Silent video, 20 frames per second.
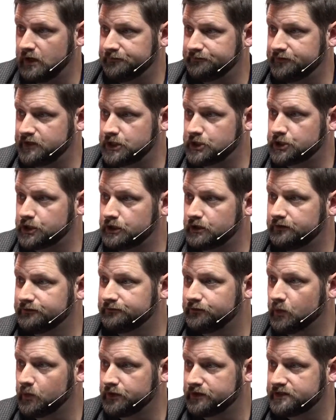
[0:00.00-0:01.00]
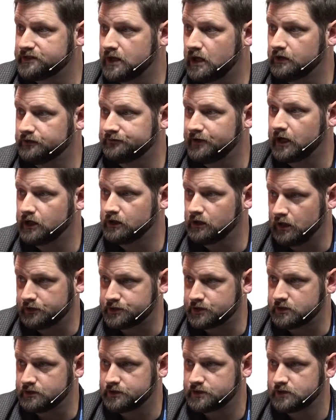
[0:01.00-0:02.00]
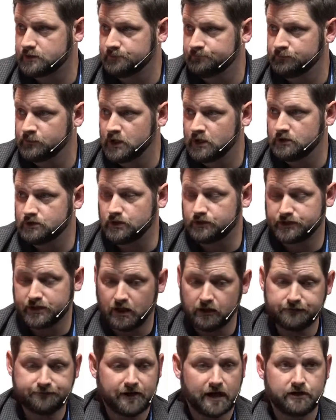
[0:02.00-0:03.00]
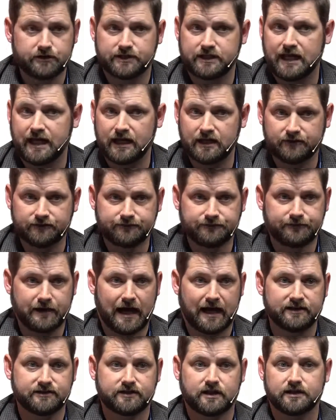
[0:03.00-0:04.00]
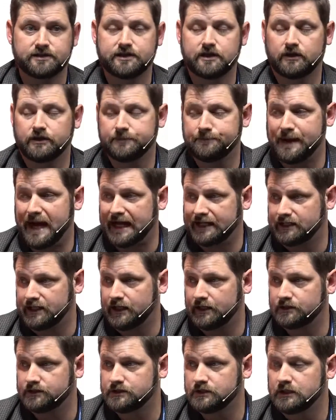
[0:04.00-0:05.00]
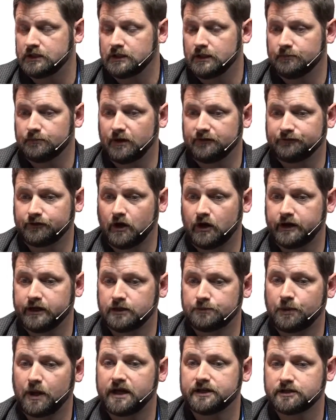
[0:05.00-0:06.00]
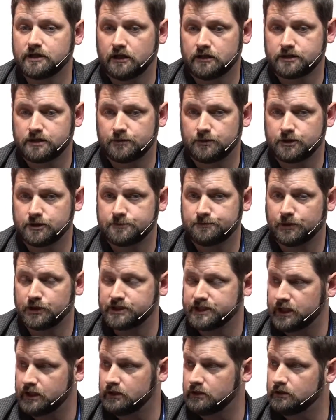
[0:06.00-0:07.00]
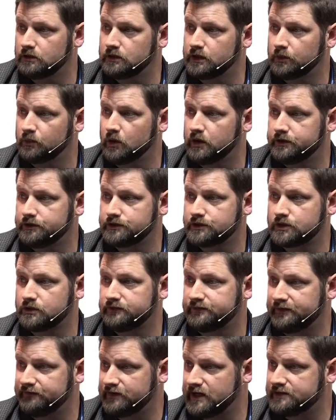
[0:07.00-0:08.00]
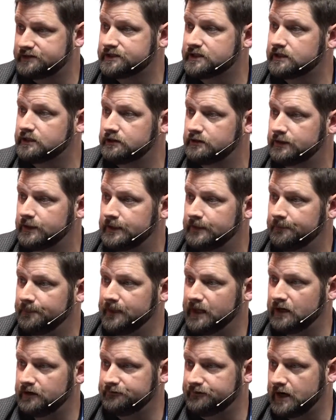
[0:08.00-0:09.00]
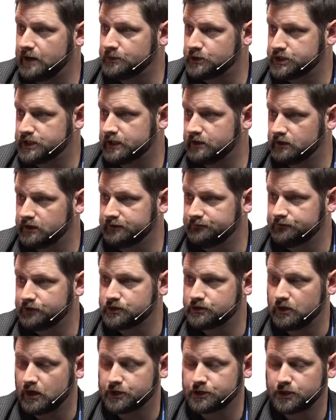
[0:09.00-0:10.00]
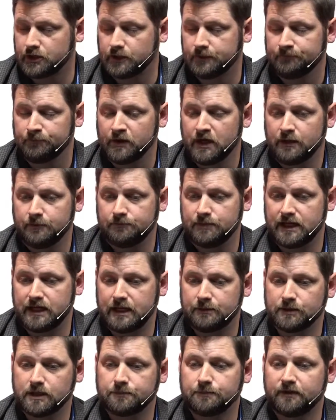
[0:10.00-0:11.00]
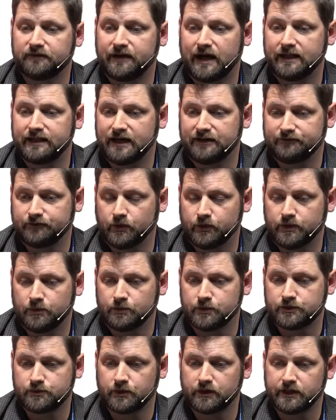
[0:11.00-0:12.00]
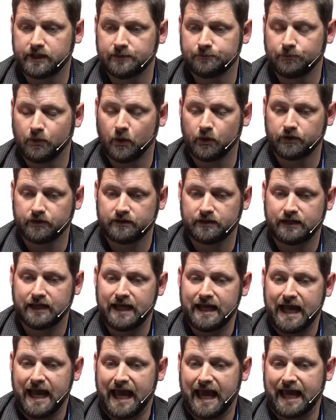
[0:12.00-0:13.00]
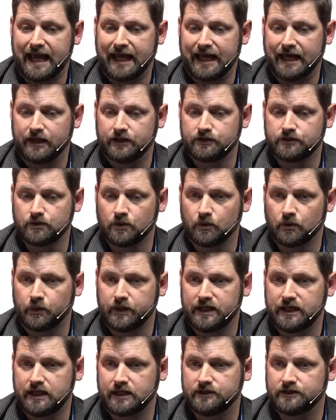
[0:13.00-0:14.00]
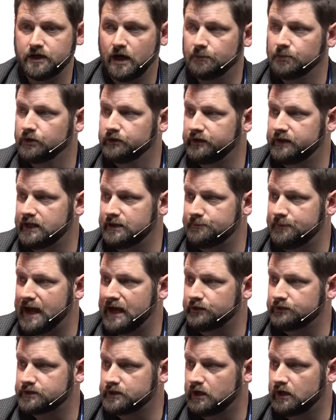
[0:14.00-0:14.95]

feature for the Solidfire clusters. So Solidfire's native iSCSI on the back end, but for our enterprise customers, particularly ones who've invested in a fiber channel infrastructure, being able to provide that for them was really important, and we doubled the amount